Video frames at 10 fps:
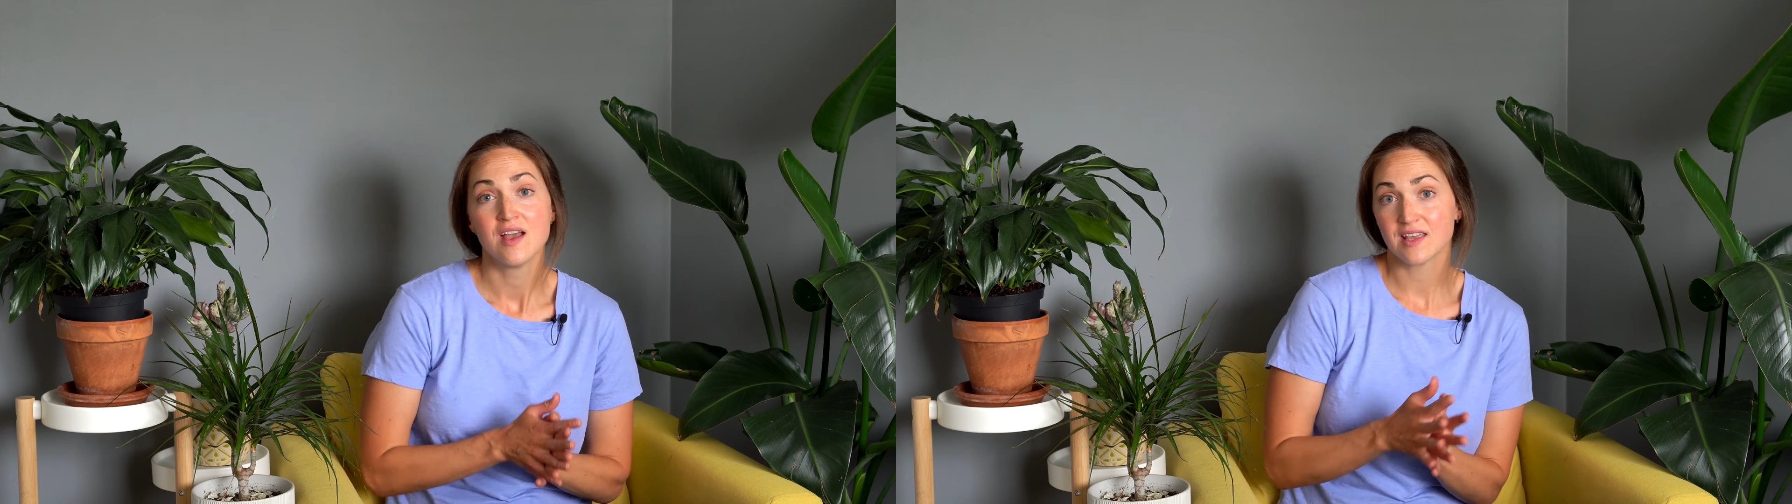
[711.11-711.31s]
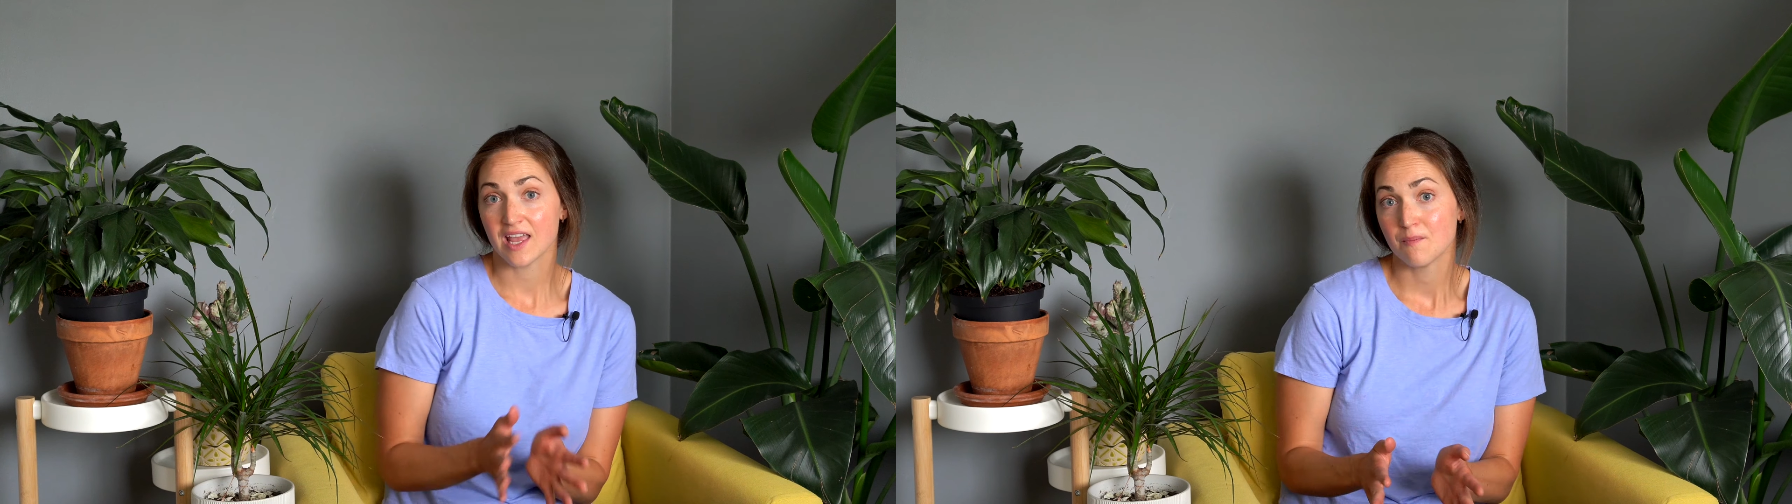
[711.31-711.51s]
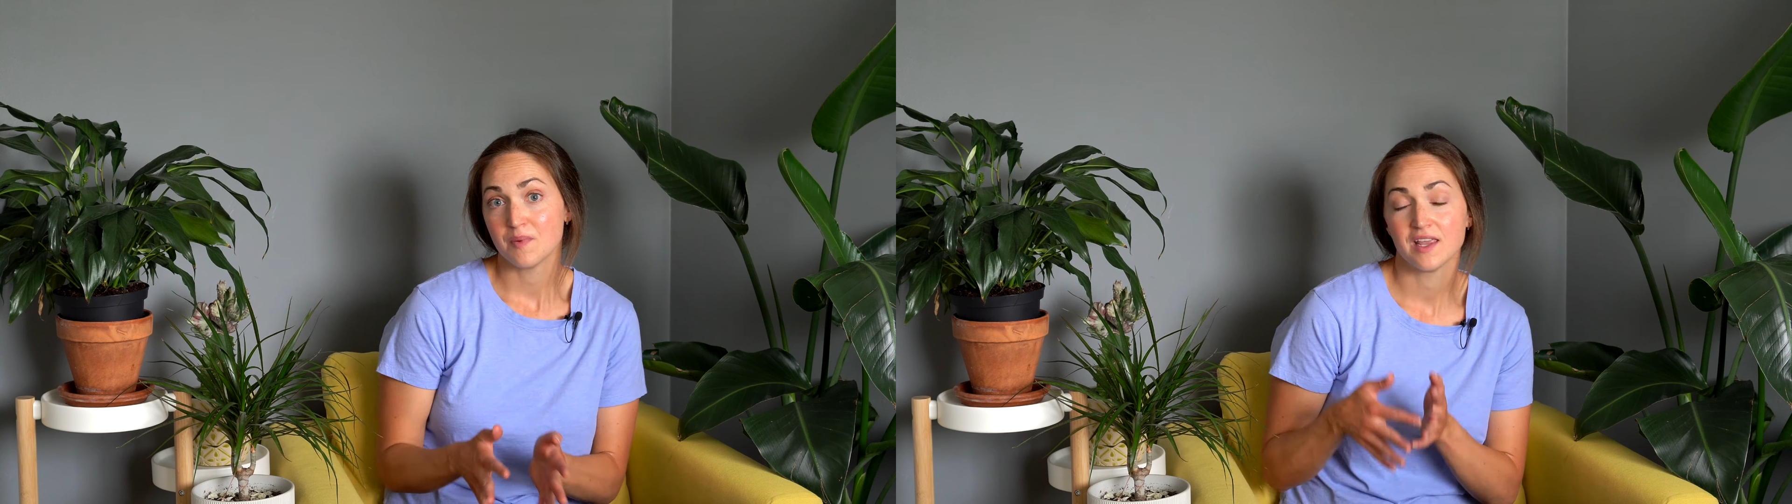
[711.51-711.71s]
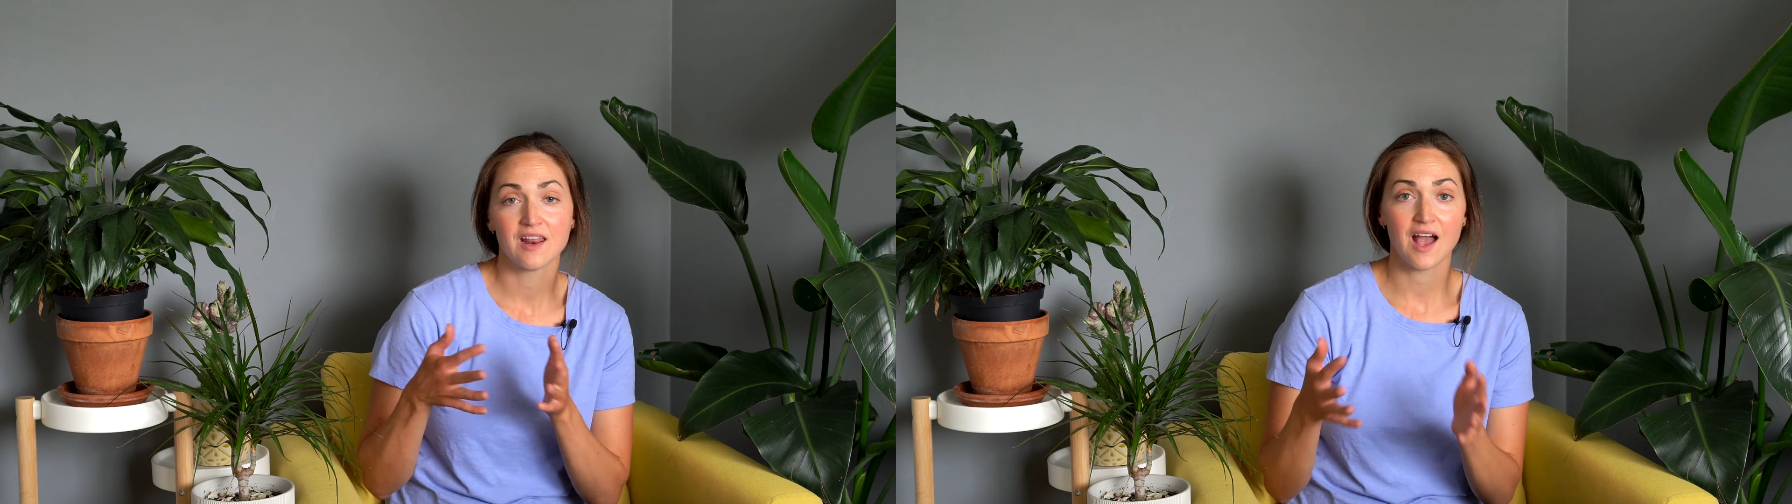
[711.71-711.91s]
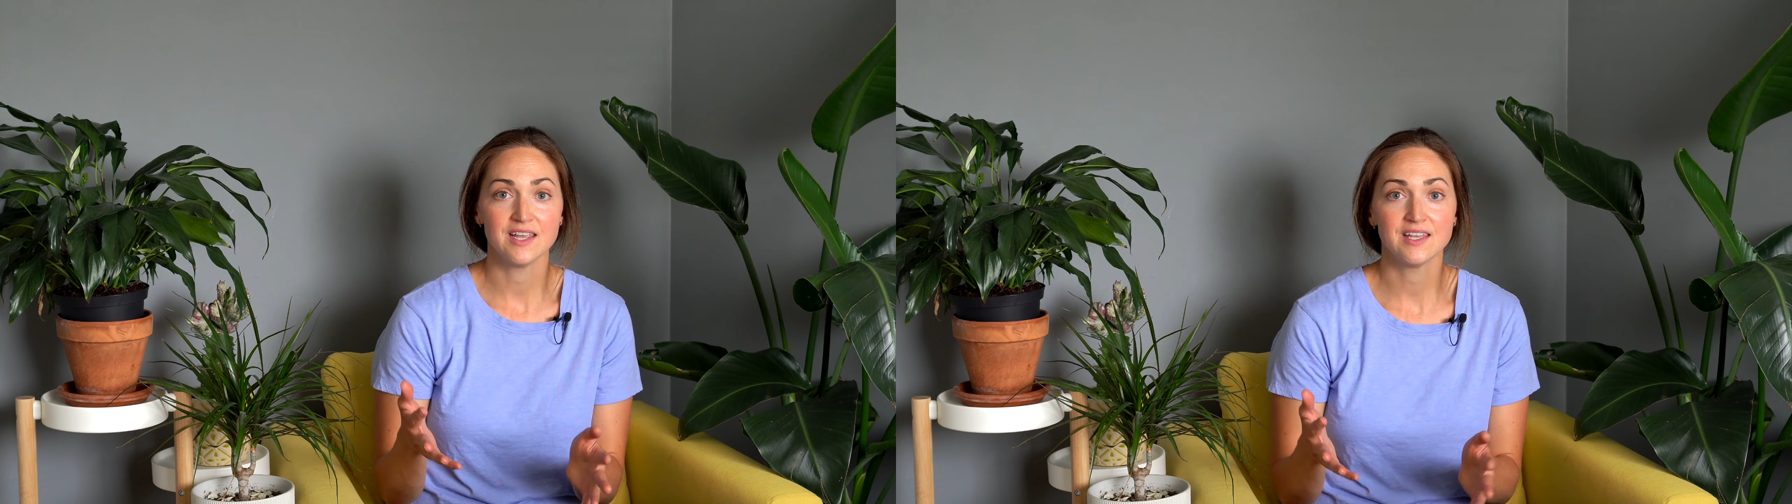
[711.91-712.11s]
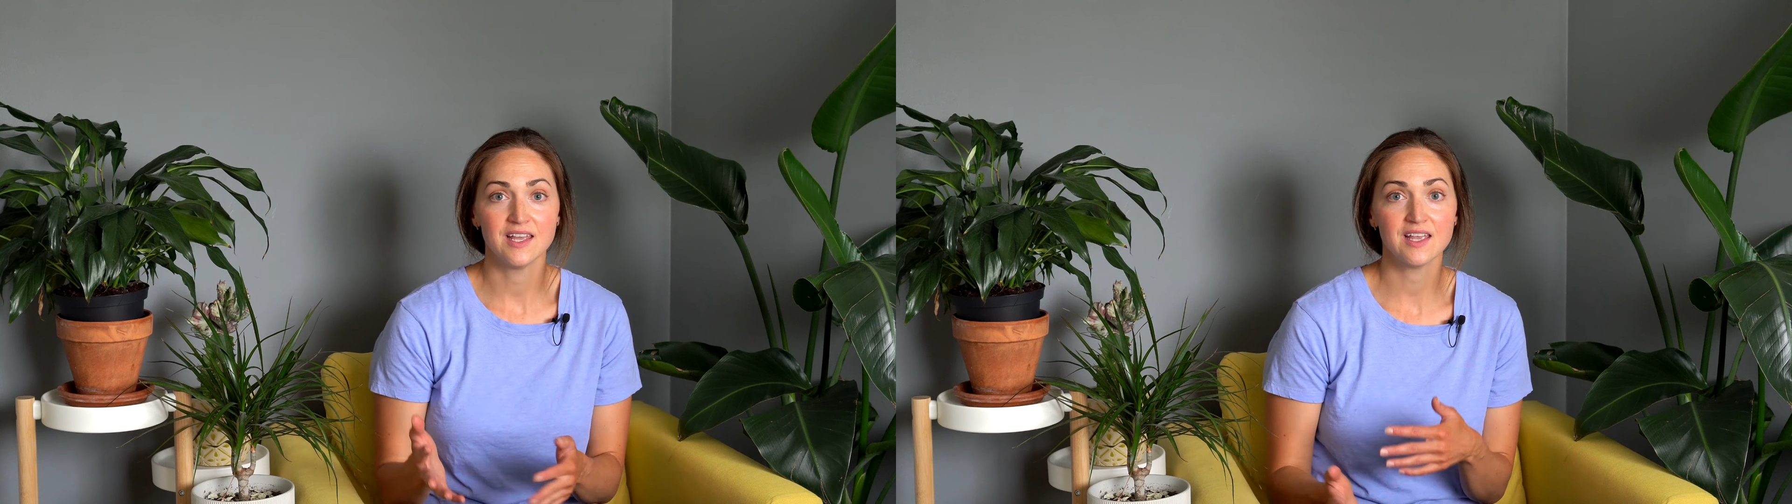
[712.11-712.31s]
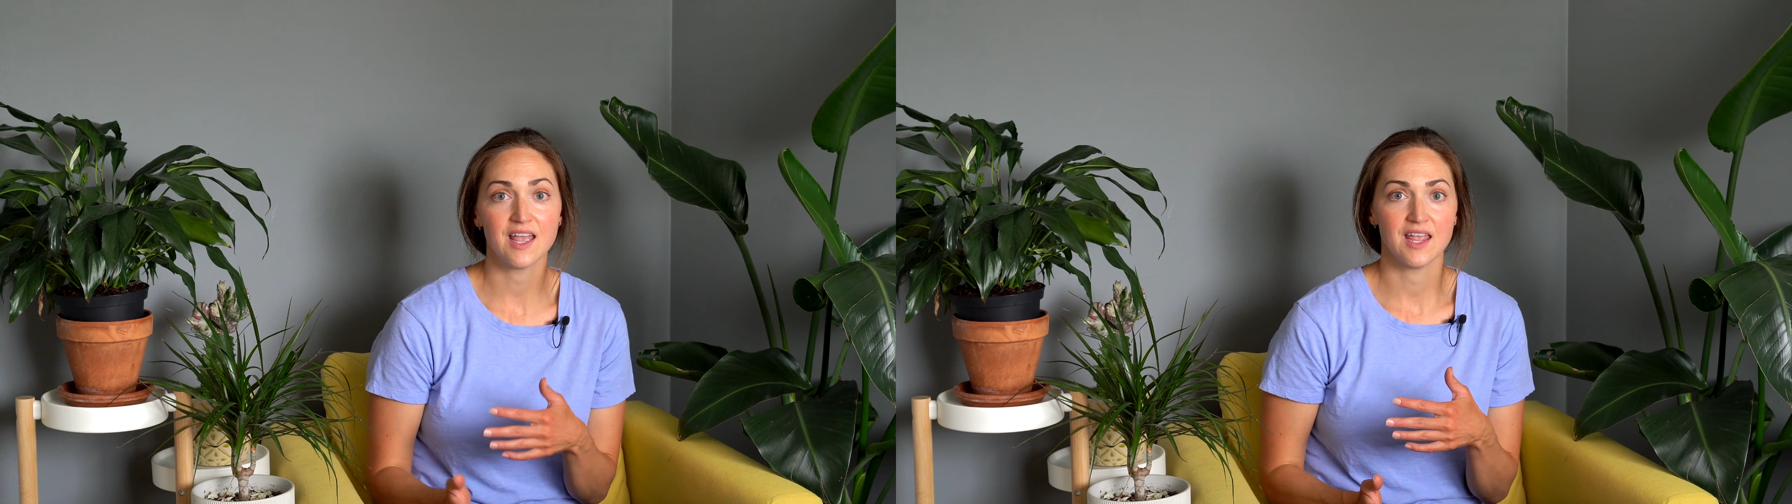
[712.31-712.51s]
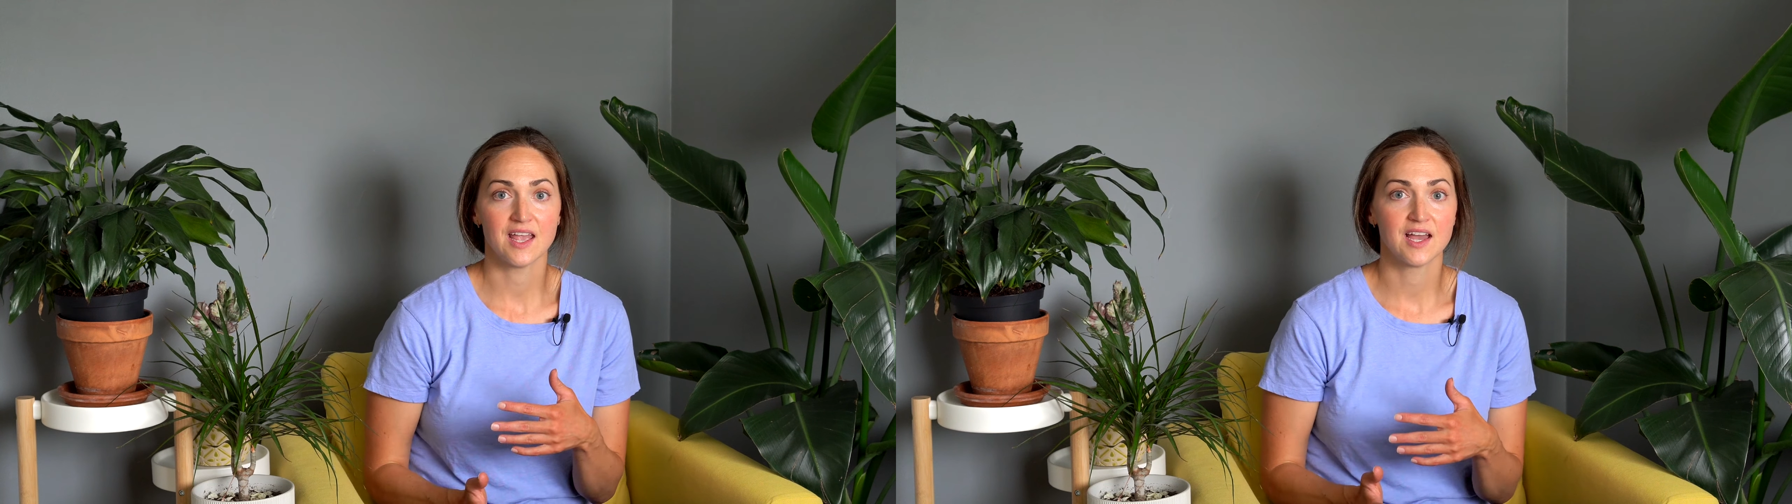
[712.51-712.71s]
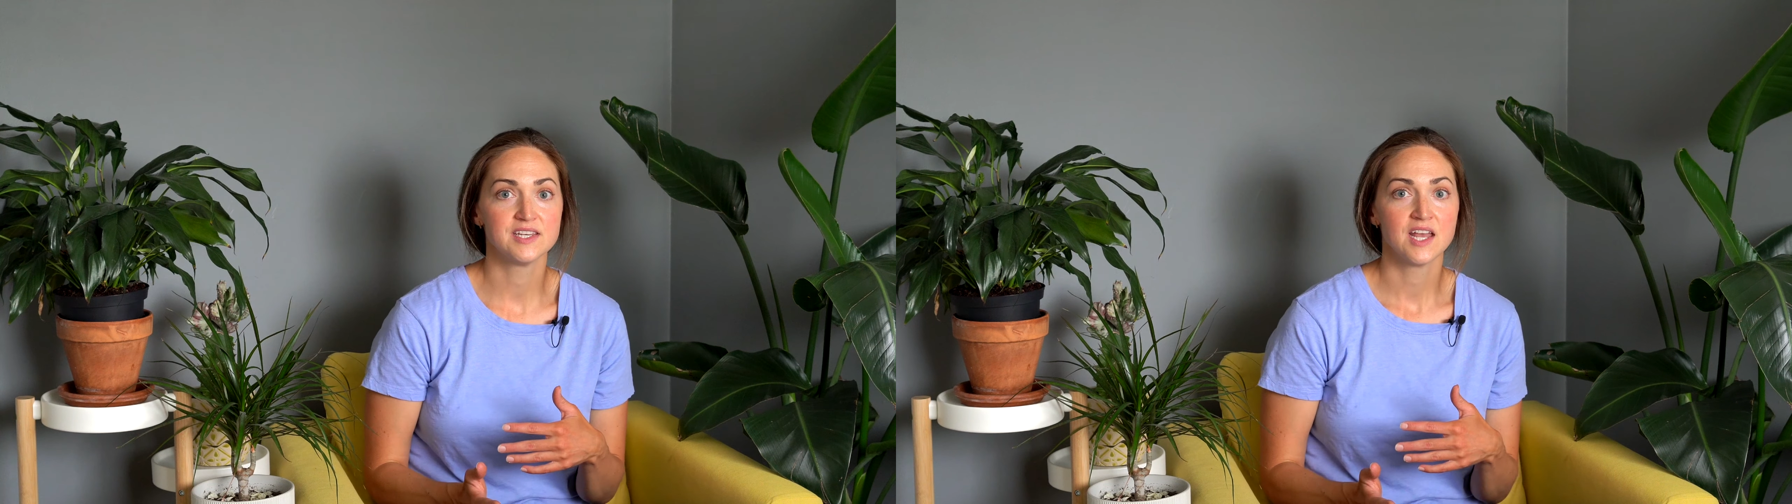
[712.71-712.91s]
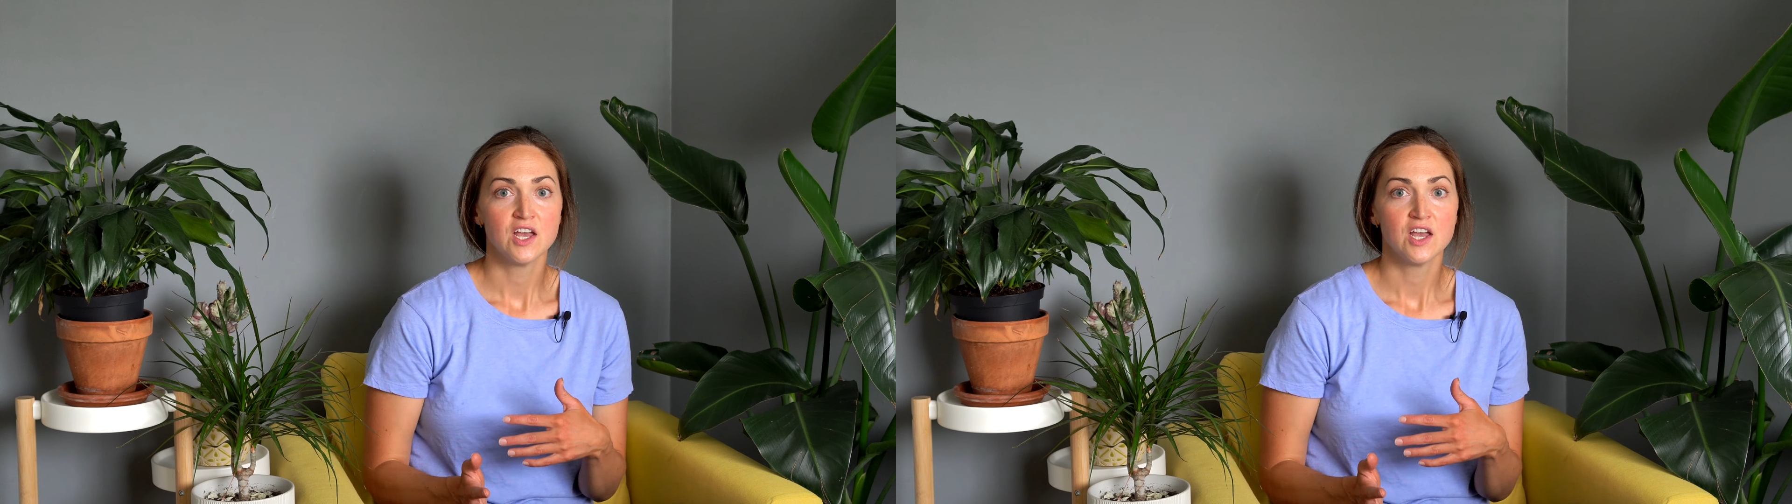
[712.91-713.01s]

camping and hiking and